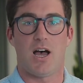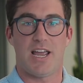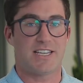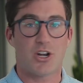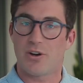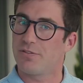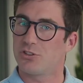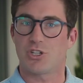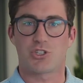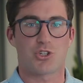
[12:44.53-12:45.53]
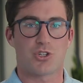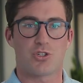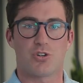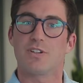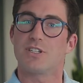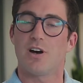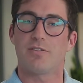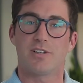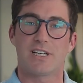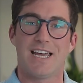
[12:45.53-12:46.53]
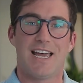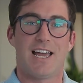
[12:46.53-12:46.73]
it's our infrastructure as a service offering.